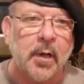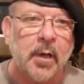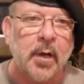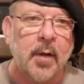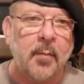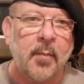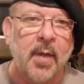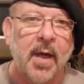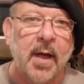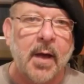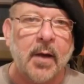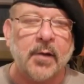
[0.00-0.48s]

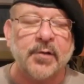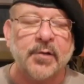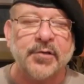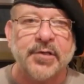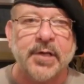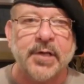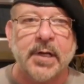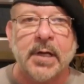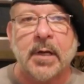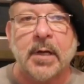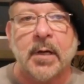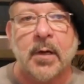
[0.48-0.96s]
about
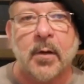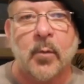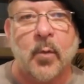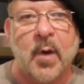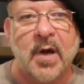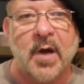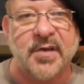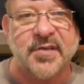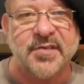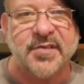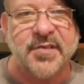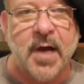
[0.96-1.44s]

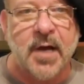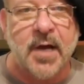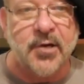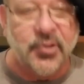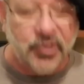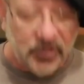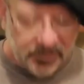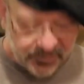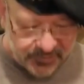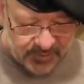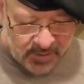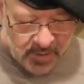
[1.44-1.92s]

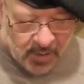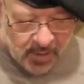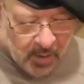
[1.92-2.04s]
Wakazashis.